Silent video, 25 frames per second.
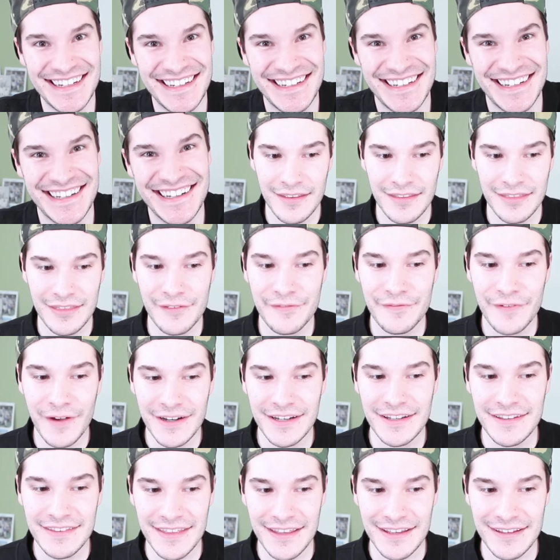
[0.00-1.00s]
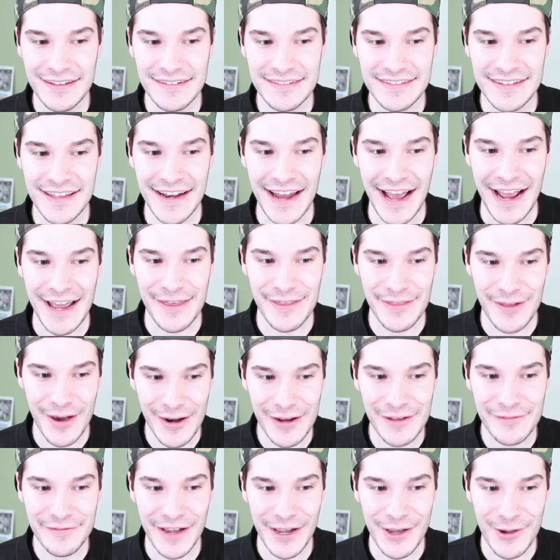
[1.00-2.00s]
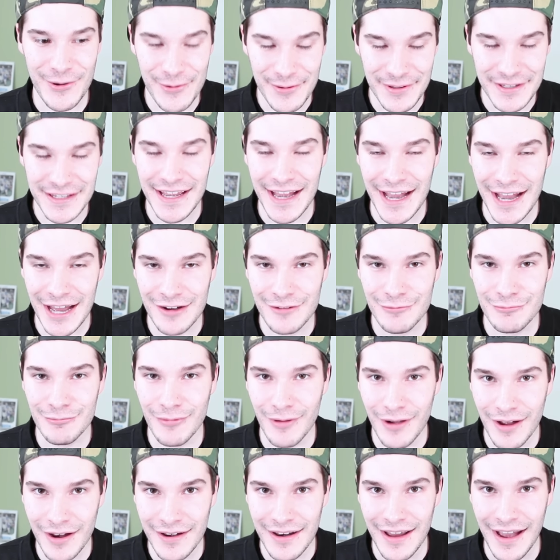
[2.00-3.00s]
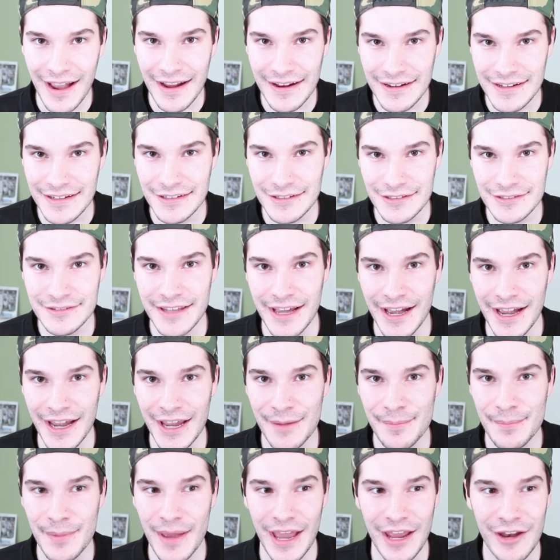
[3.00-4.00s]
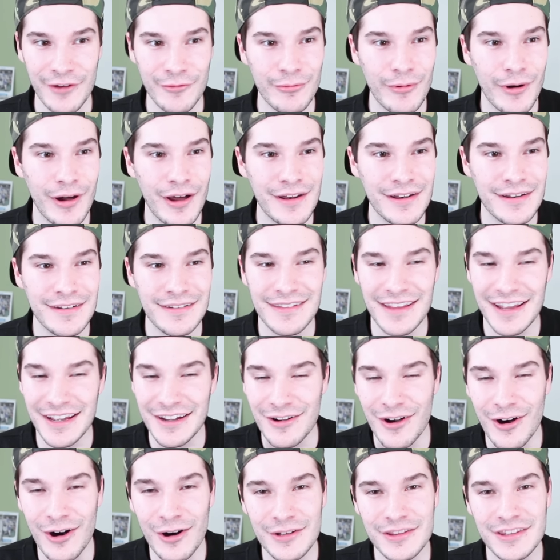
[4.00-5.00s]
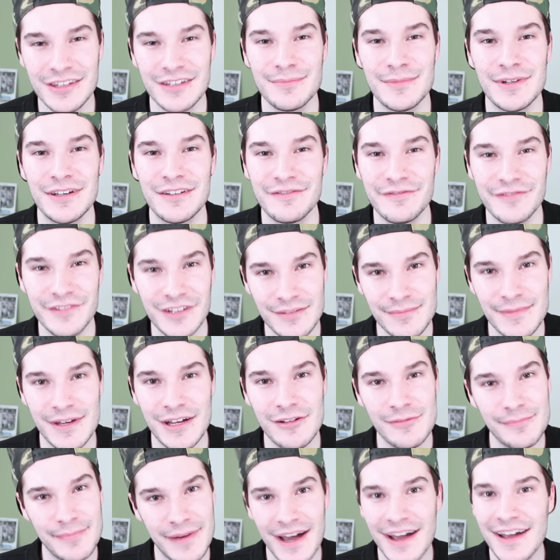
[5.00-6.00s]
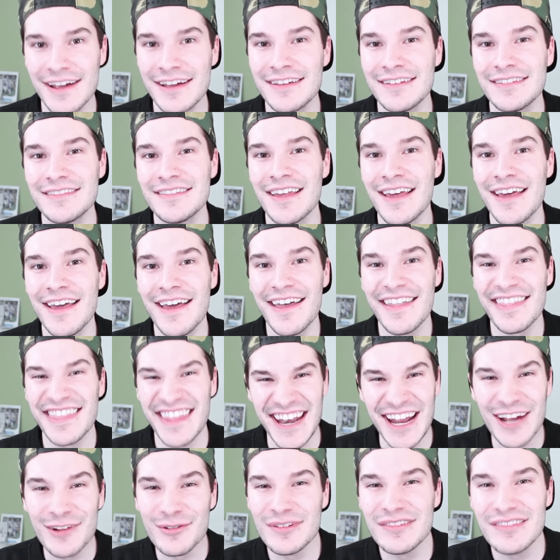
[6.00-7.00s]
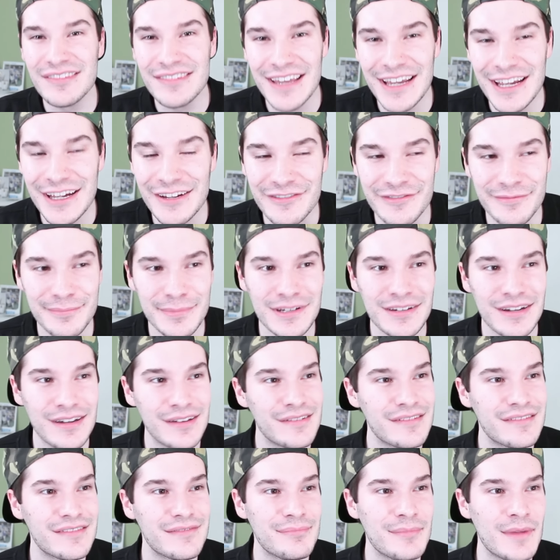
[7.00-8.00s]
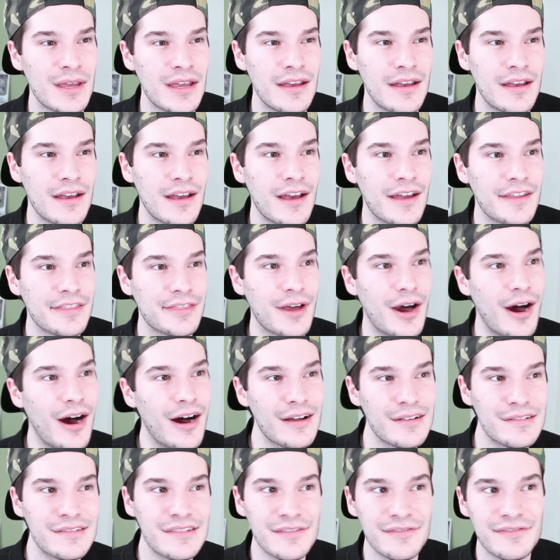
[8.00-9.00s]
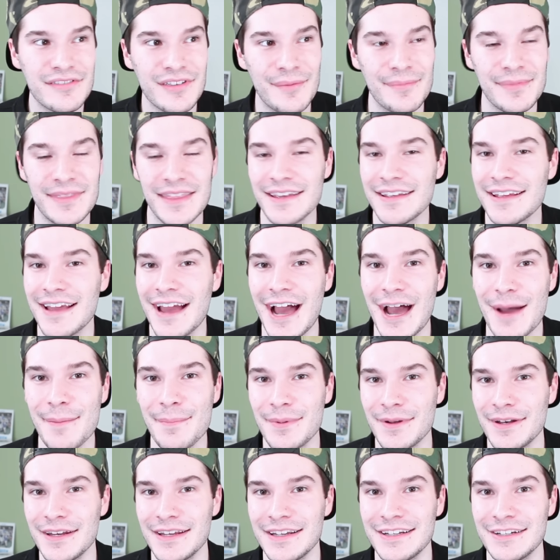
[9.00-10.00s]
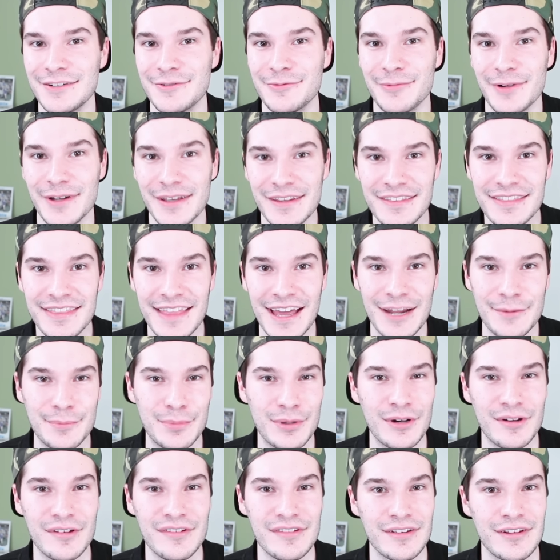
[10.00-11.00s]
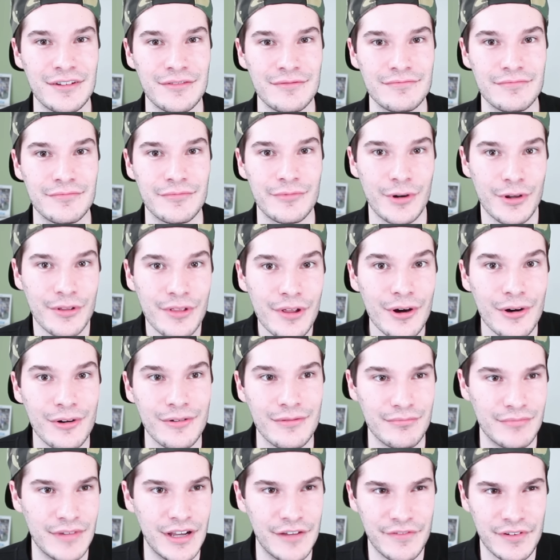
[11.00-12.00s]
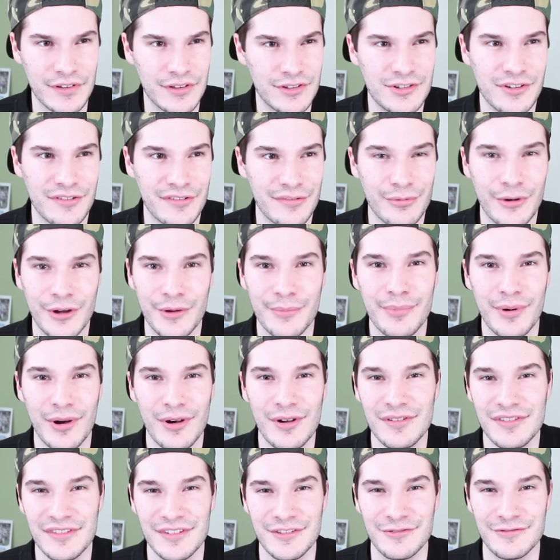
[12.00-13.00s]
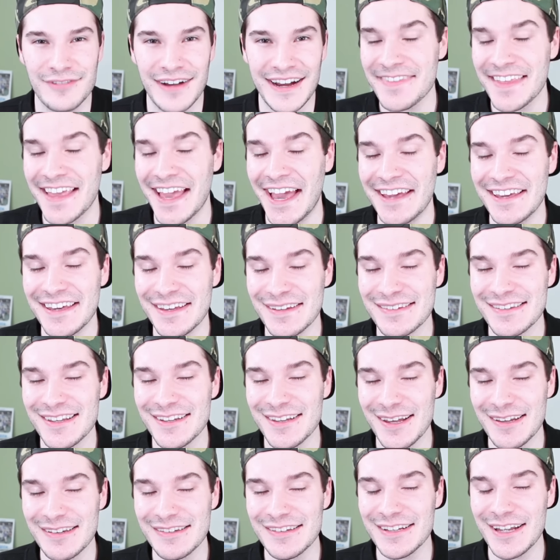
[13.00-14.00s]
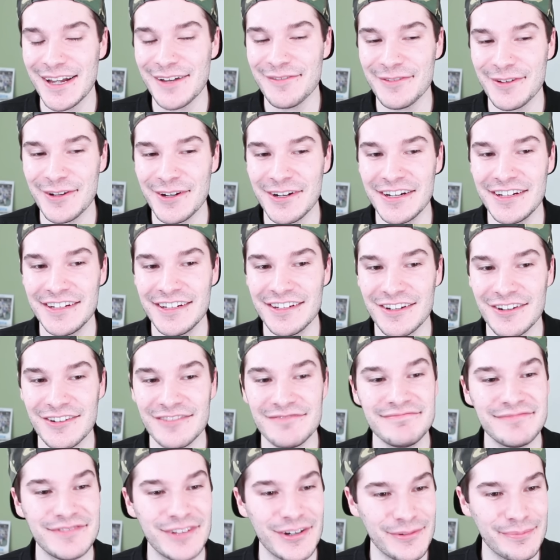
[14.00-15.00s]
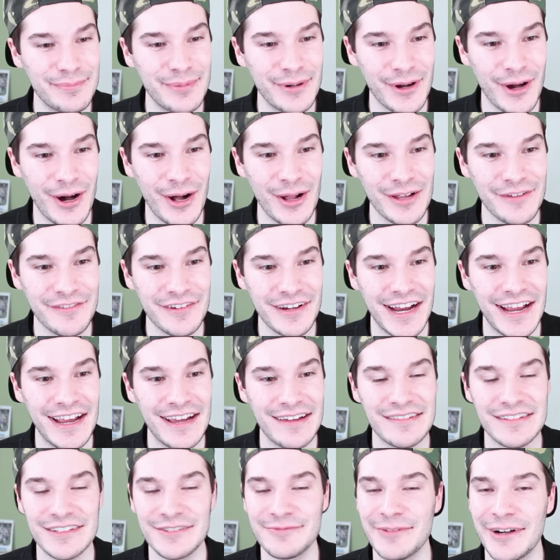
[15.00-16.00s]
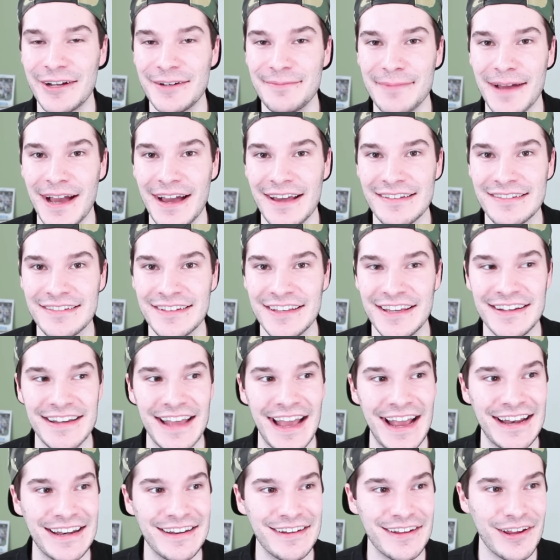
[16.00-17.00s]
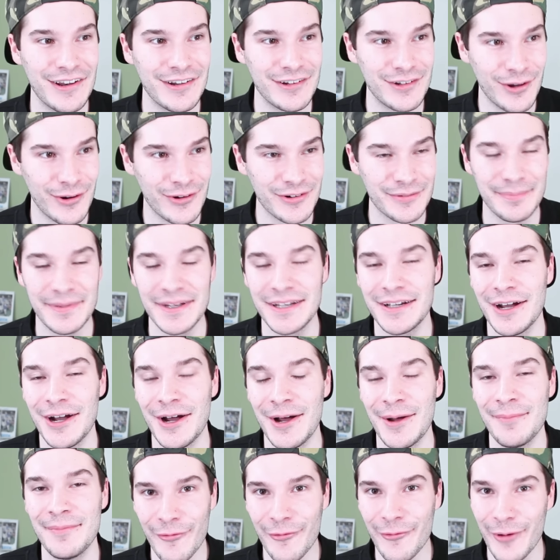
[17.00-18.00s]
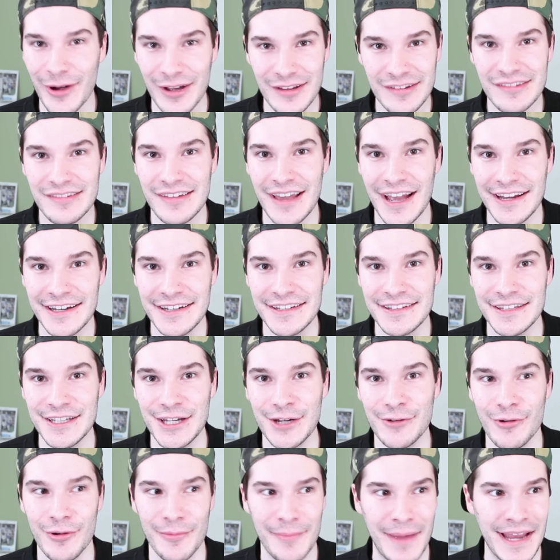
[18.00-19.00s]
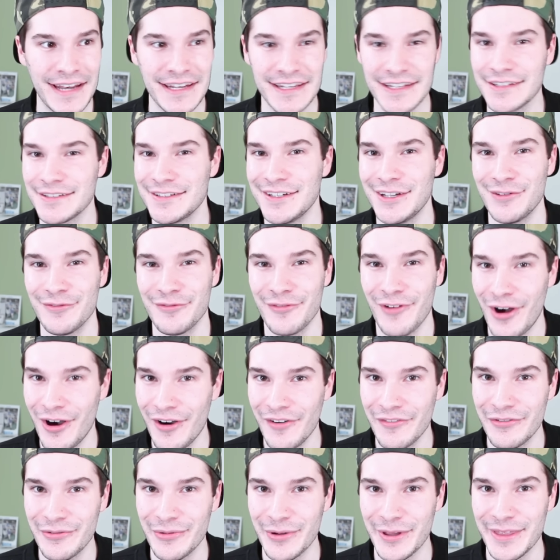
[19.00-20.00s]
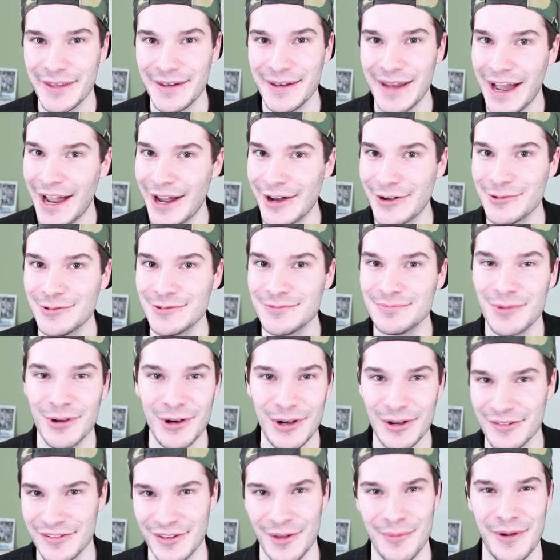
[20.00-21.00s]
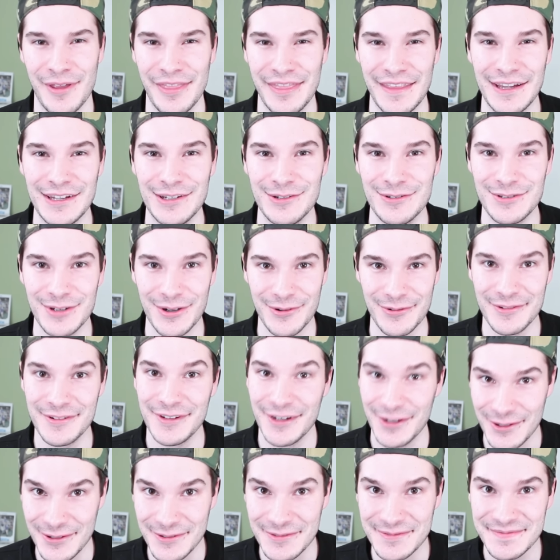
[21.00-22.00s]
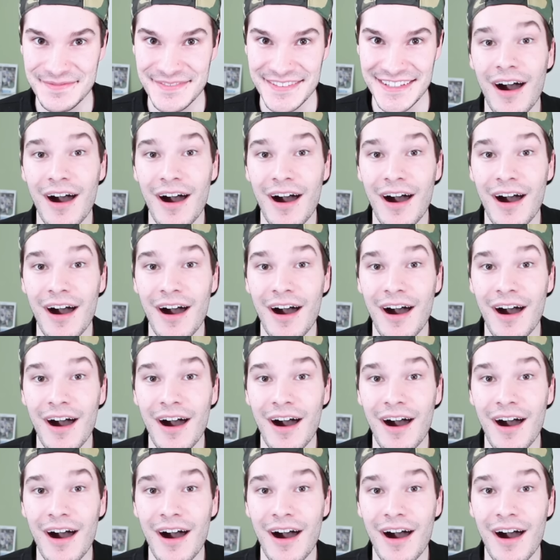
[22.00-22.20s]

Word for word: The funny thing is that I thought if I only had one ideal type and one, like, ultimate female bias, that I was safe, because the odds of something happening with that person were low, if it's just one person, right? I guess the lesson I've learned, you know, don't put all of your eggs in one basket and don't become one-sidedly romantically involved with an idol or someone that you don't know.